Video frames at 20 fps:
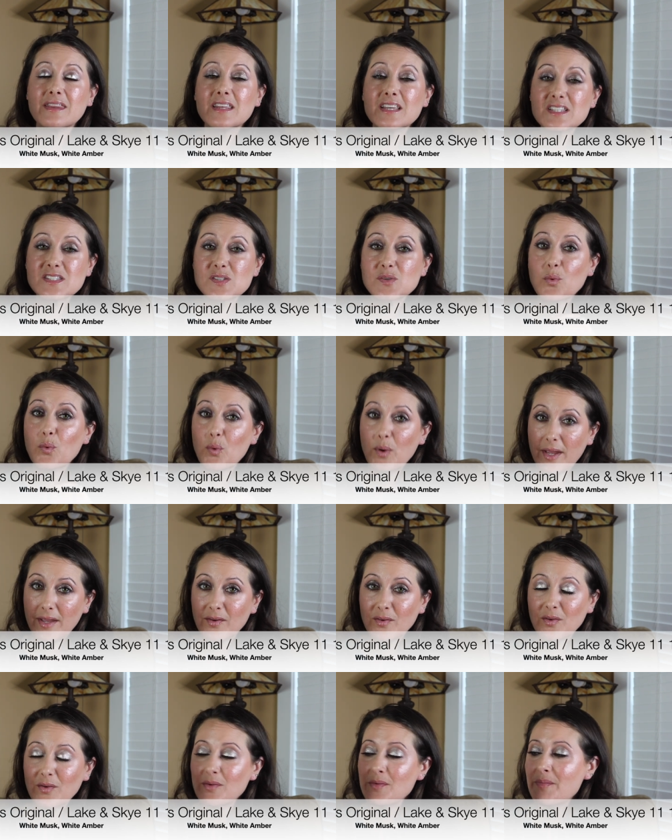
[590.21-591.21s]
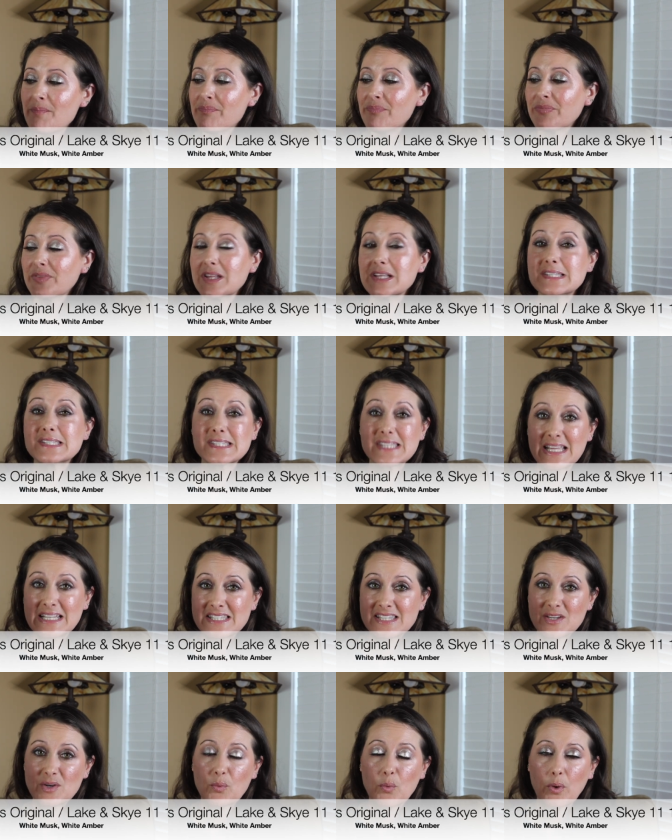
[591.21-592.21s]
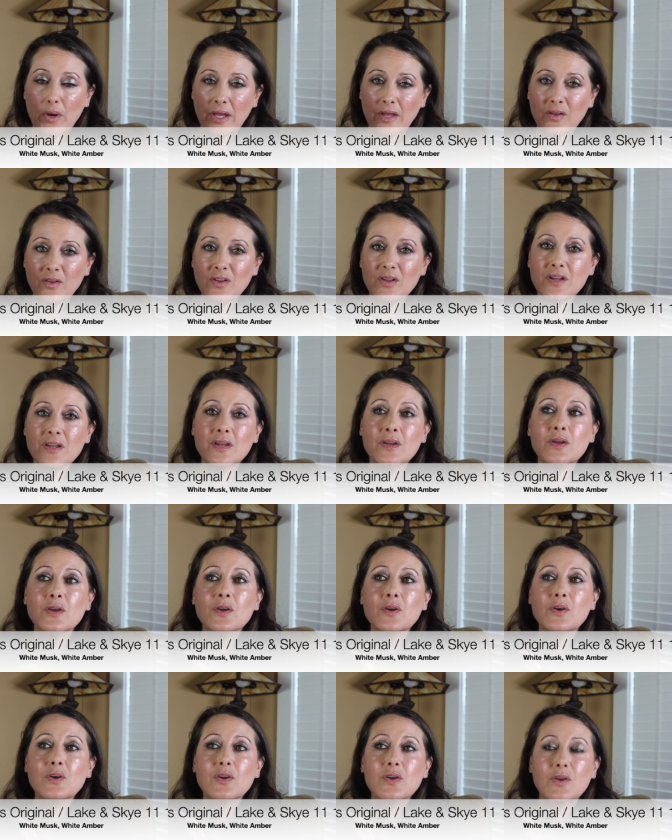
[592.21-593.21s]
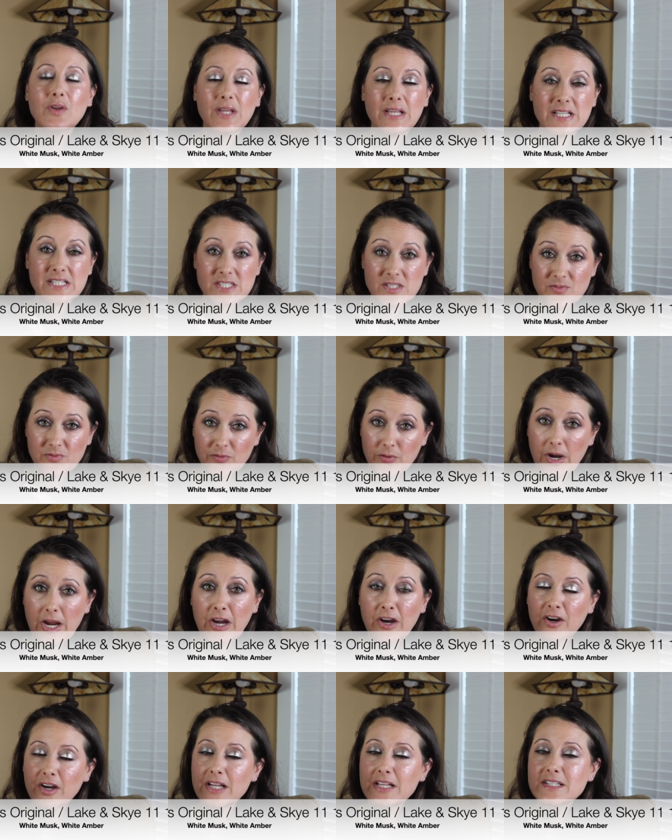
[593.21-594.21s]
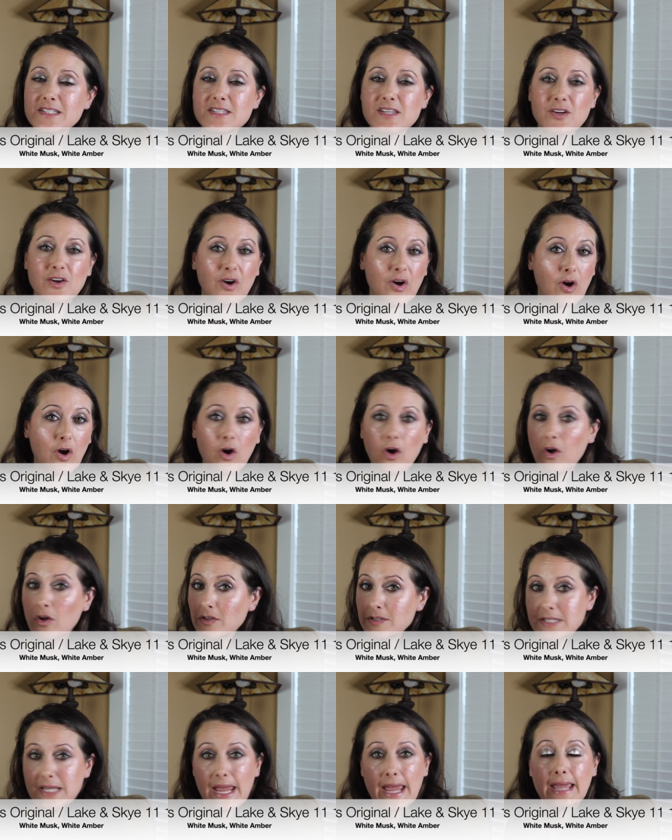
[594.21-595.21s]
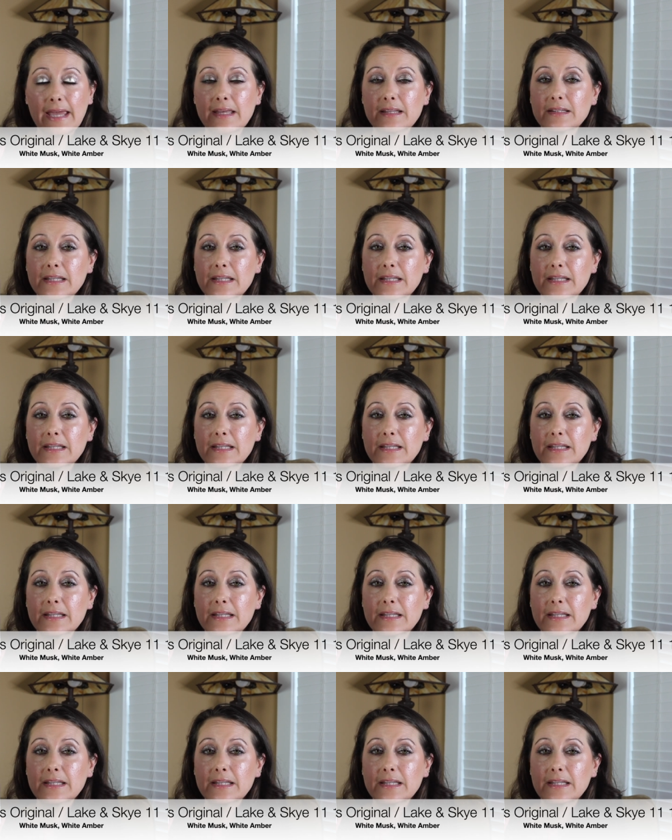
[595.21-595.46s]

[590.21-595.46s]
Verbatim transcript: This oil, this scented oil, is fragrant all day.